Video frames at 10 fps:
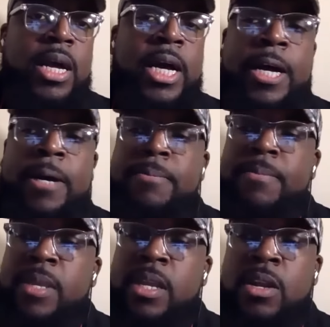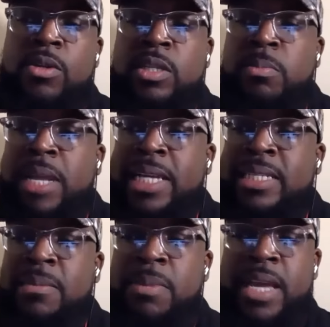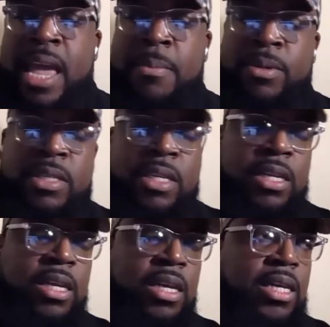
um, you know, just blessed to be able to